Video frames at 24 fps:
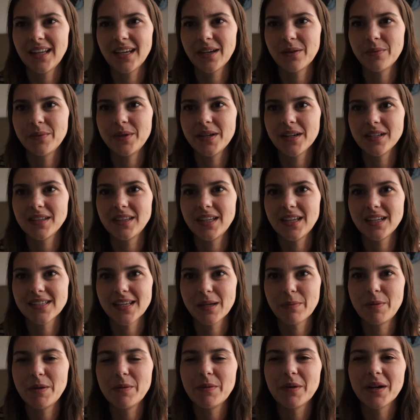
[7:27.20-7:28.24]
weird things.
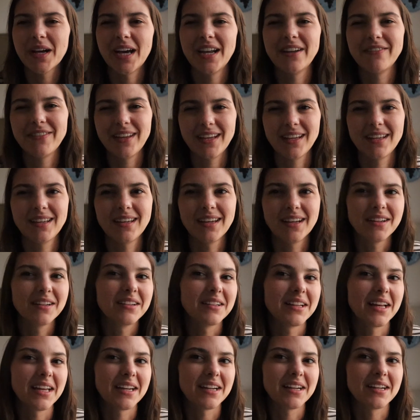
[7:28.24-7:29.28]
Like, people kind of like
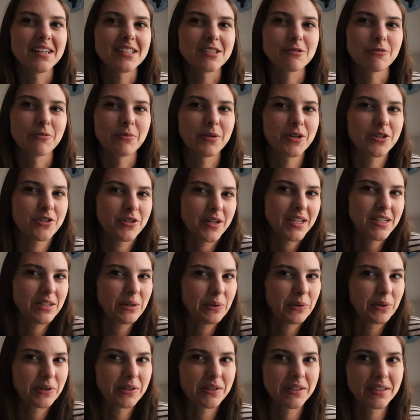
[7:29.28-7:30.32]
giggle at us when we're trying to
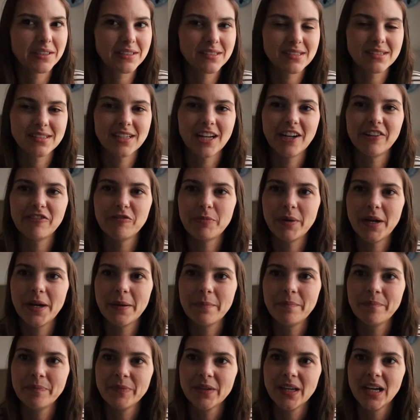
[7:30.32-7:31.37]
order and stuff,
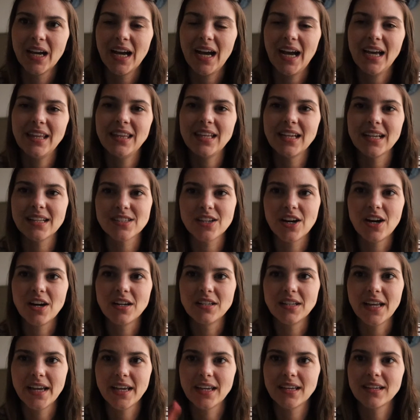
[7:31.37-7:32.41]
but I think it's
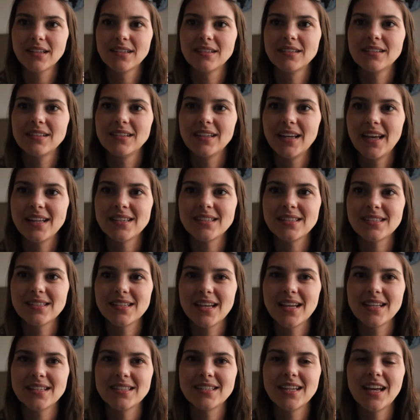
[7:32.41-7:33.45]
all like,
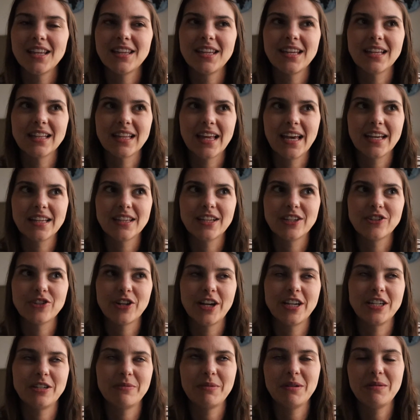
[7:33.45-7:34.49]
it's nothing like they're
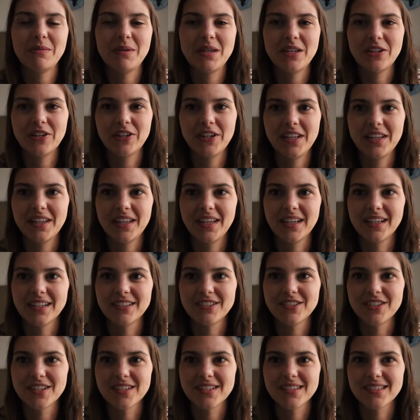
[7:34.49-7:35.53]
trying to be mean or anything.
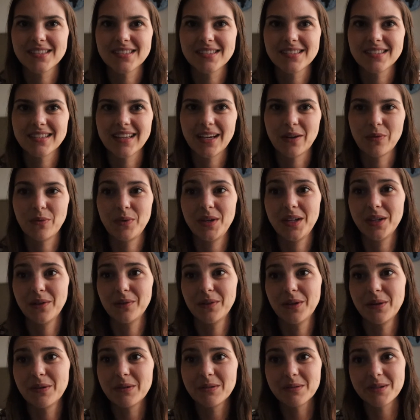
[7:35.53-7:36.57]
It's just like we
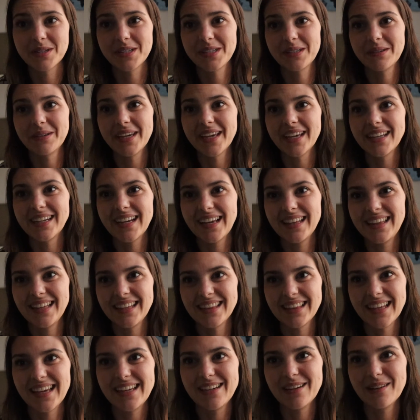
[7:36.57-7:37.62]
don't know what we're doing, and I
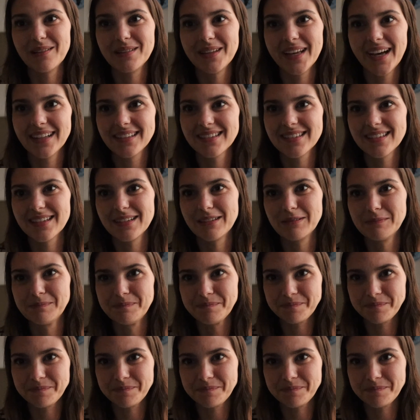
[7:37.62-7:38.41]
think they know that, so